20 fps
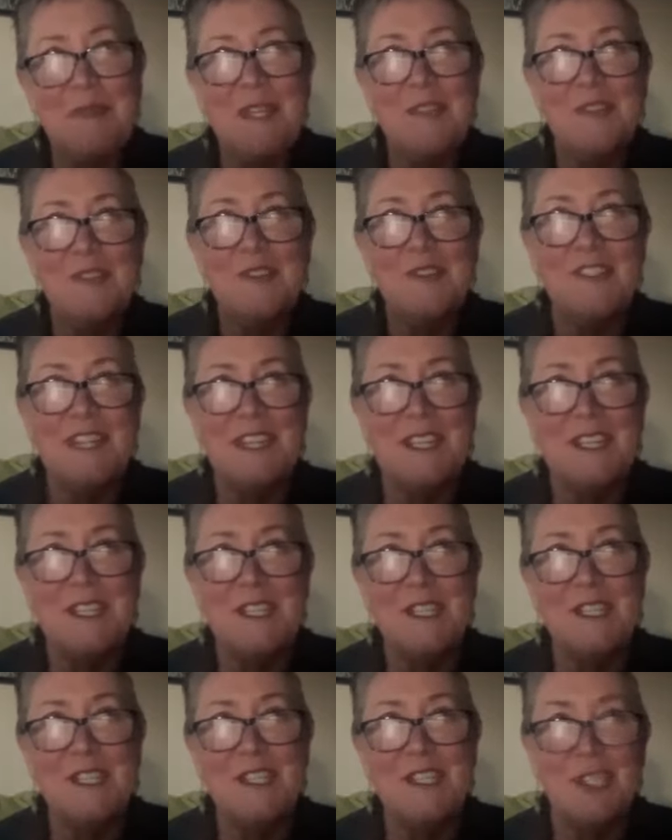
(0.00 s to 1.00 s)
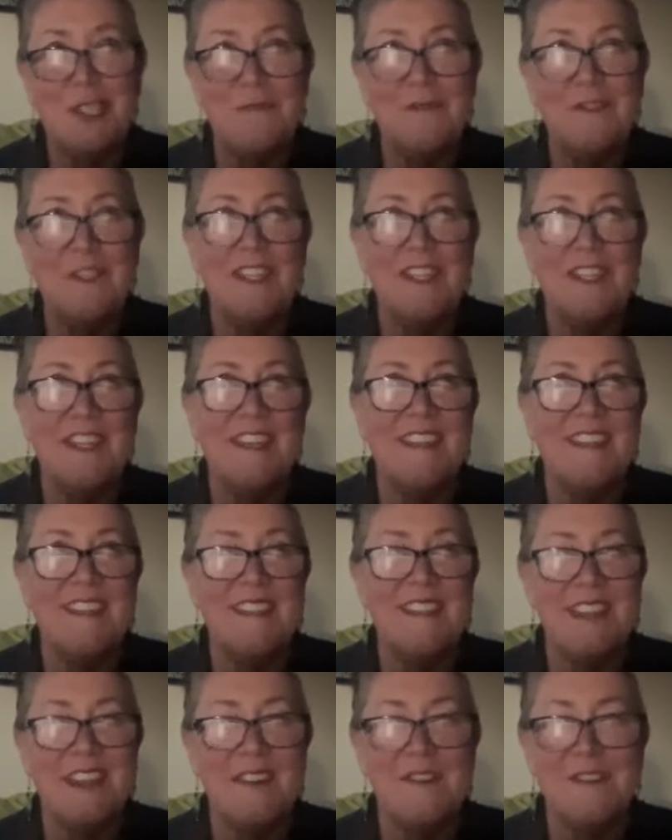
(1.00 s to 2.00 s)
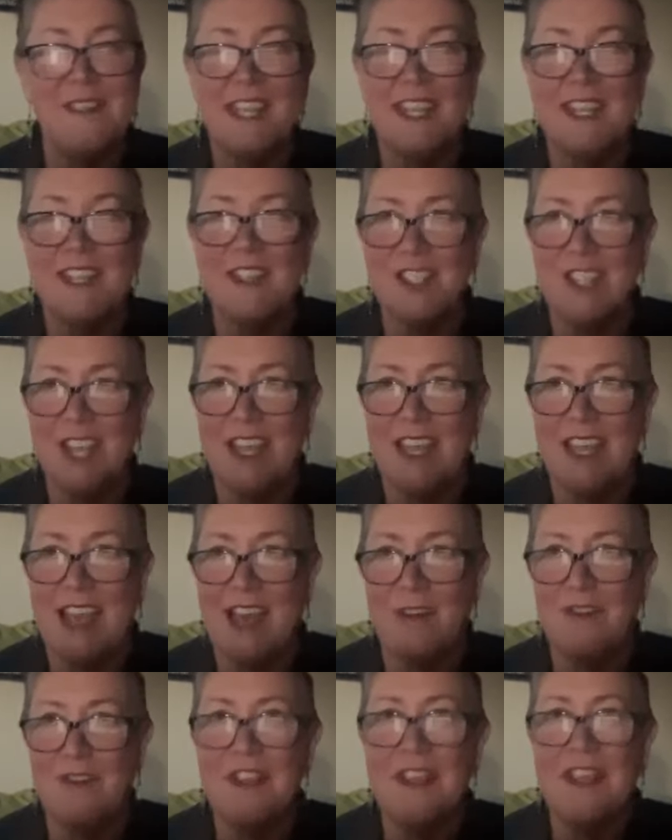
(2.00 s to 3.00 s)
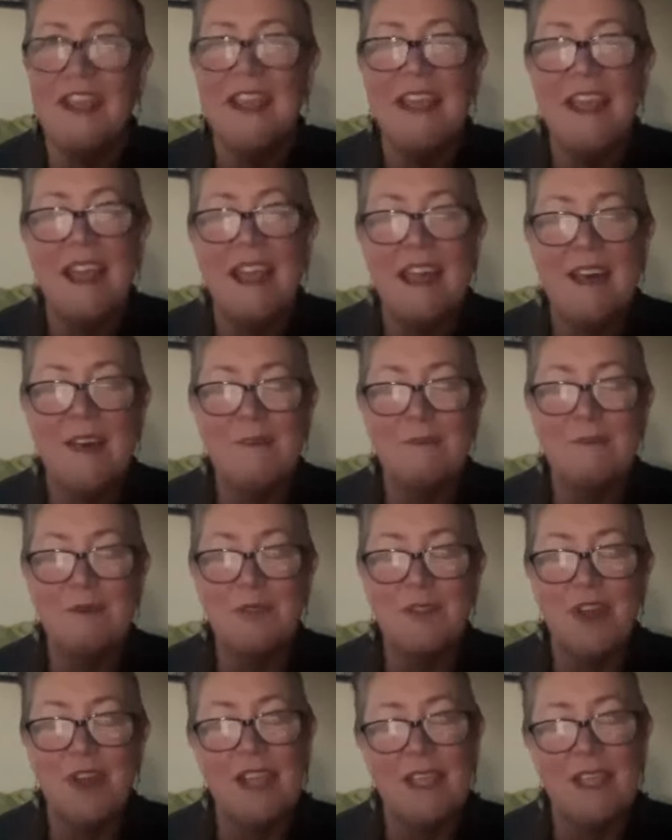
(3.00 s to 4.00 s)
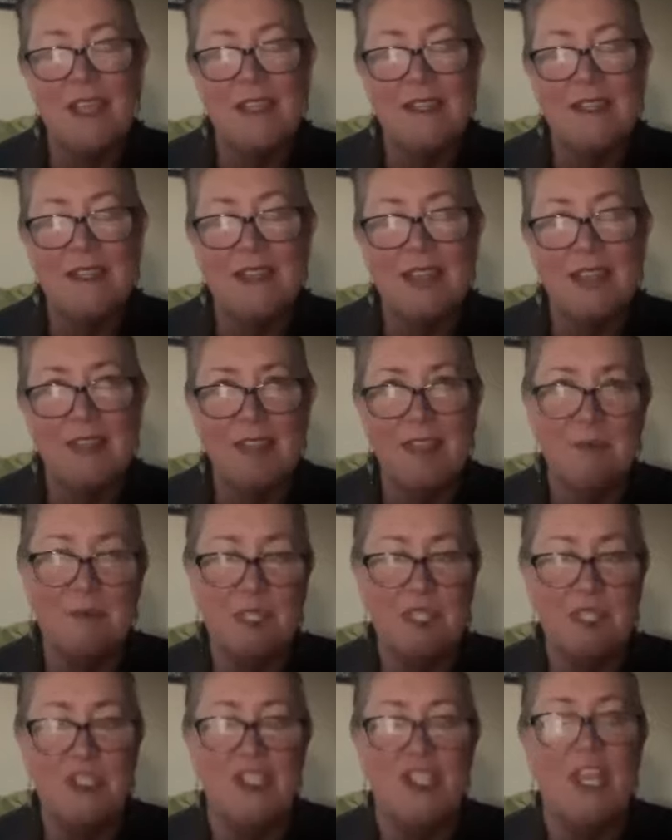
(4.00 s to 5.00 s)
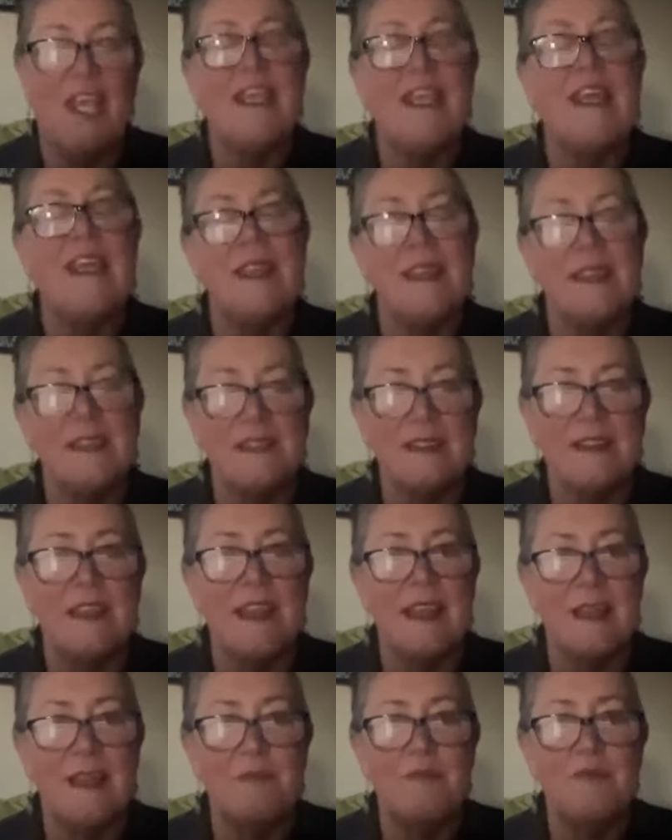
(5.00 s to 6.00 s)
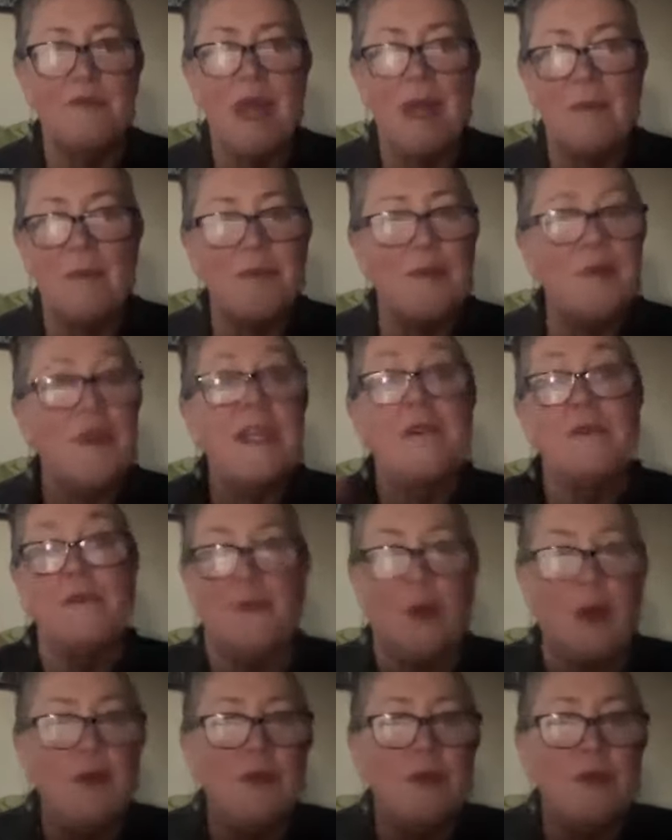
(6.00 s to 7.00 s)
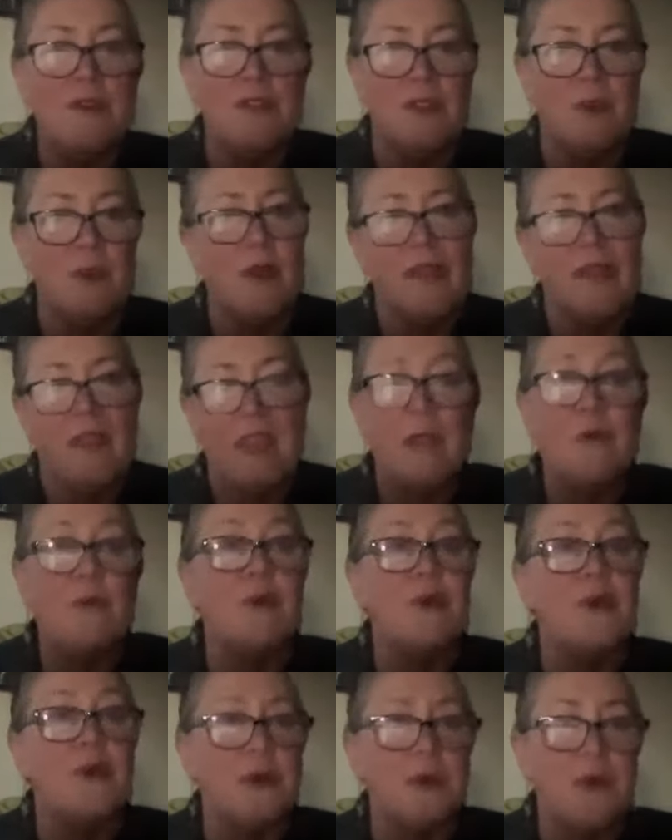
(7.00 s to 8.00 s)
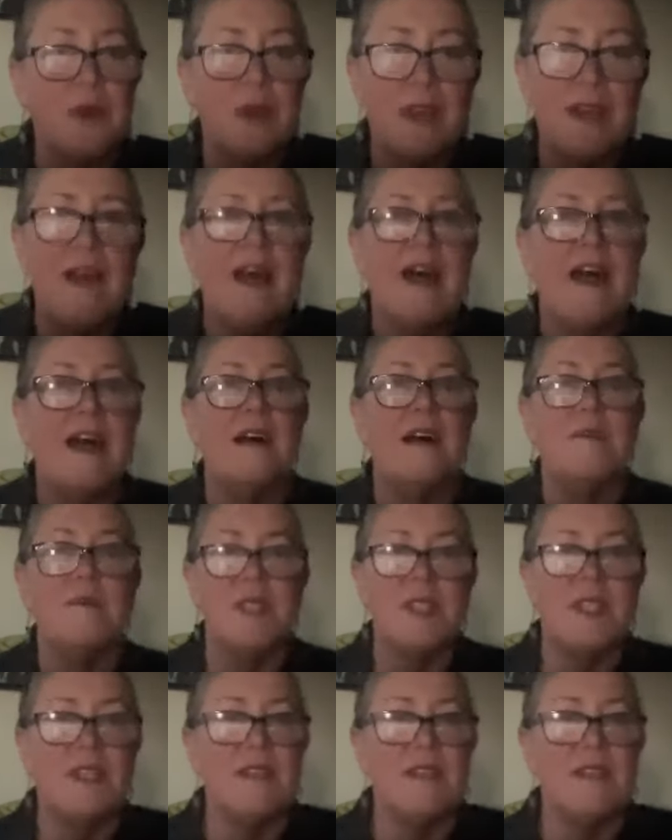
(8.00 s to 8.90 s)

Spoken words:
be interesting to shift it instead of saying check out, try and get them to check in and bring mm-hmm. photos of what they grew to